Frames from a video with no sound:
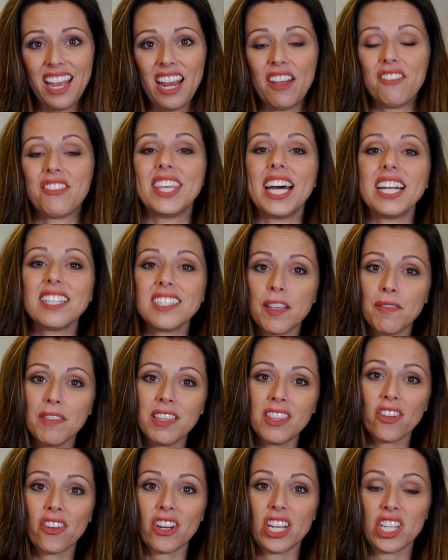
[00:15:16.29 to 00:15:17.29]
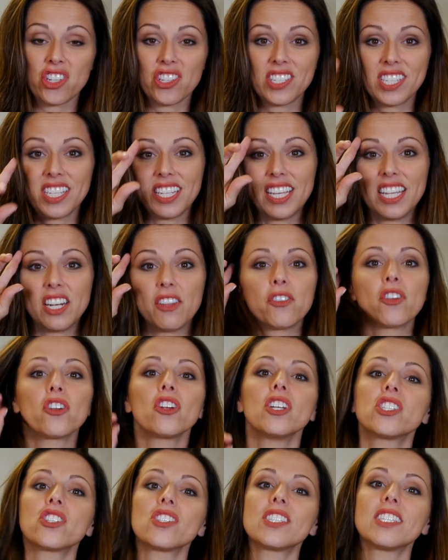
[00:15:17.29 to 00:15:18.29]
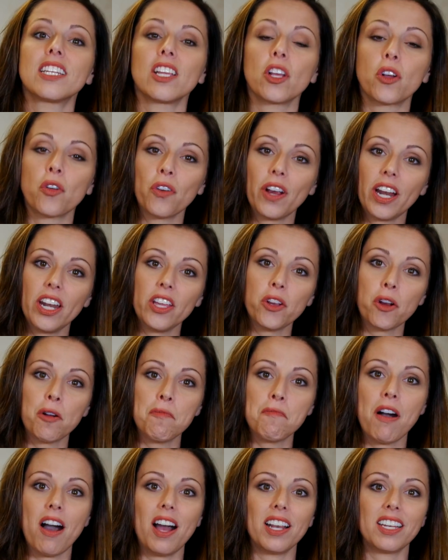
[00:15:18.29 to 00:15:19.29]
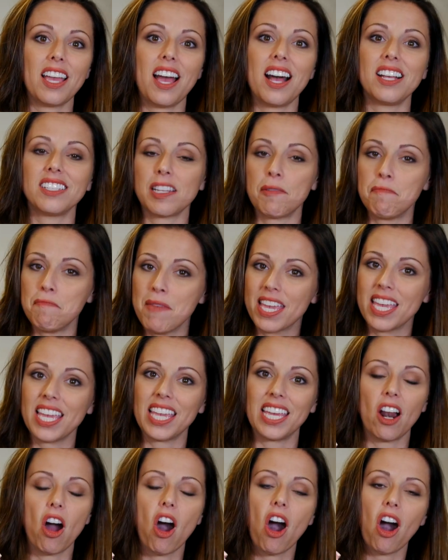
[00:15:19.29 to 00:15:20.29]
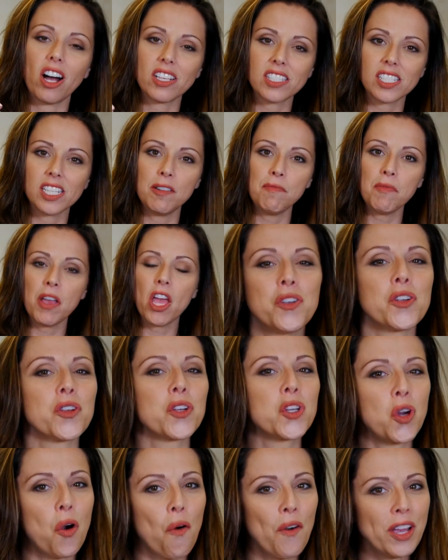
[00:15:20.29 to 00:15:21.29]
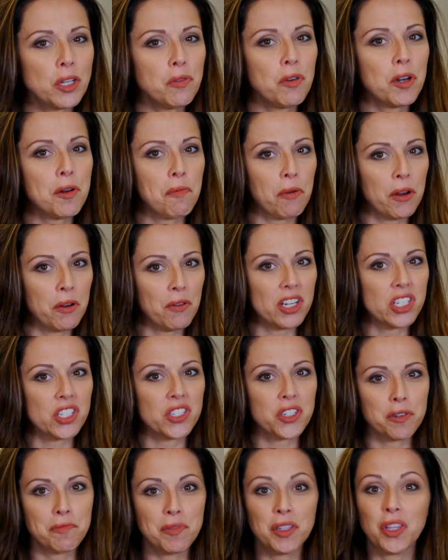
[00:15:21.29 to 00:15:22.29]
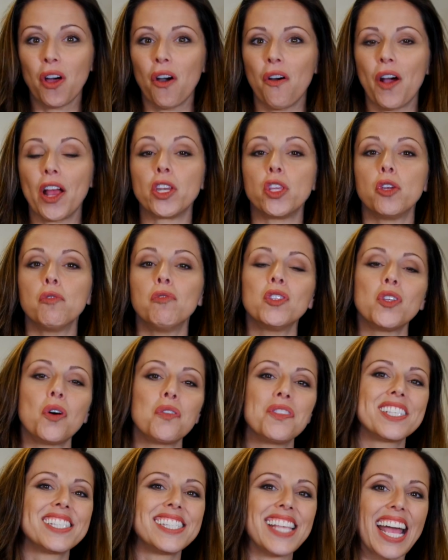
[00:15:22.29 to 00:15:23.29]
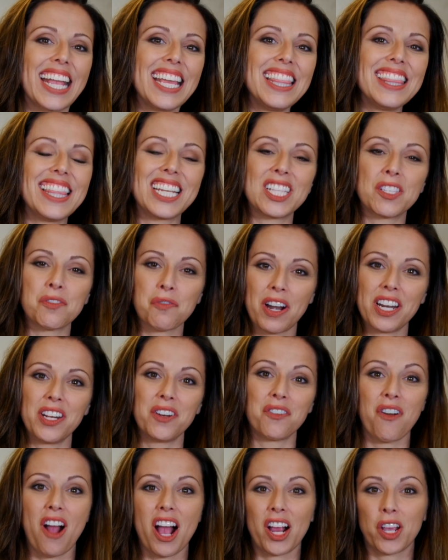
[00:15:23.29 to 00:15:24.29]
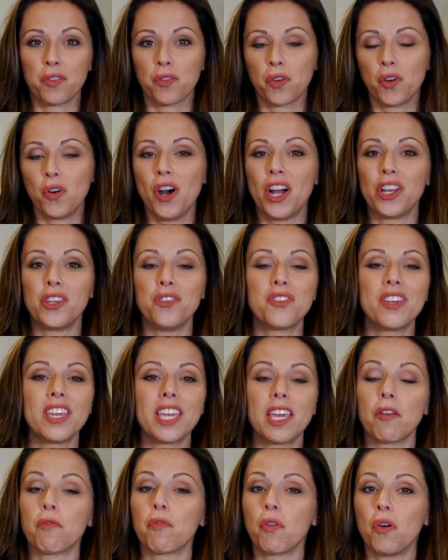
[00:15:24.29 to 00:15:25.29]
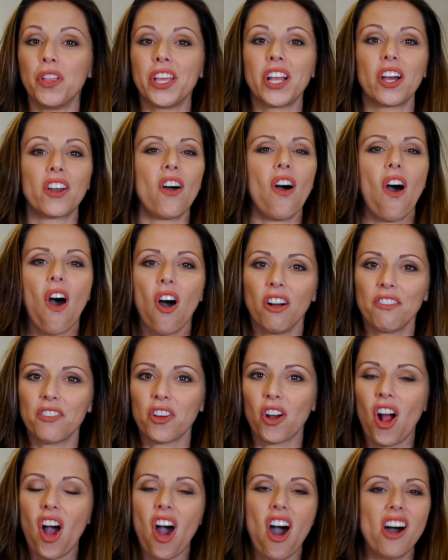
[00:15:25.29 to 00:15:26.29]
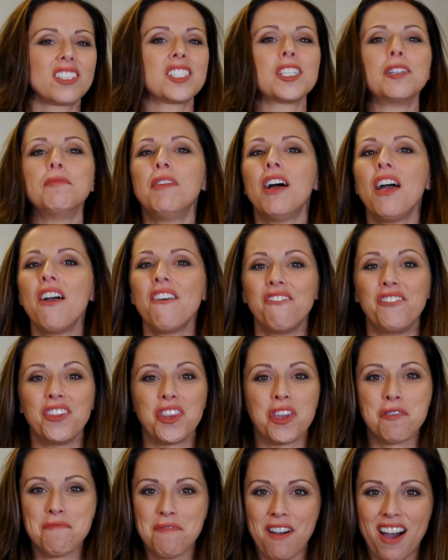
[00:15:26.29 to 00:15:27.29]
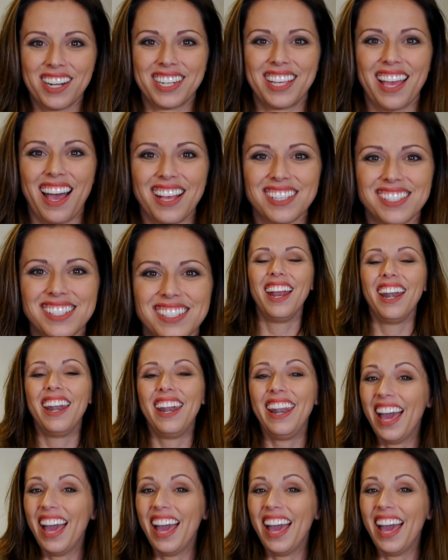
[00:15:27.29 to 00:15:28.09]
If that's something that you're interested in, if you're interested in creating your own podcast and making it awesome, you're going to want to pre-register below, and you will know the second that it's ready to rock and roll, and you can get rolling on all of your awesome video podcasts.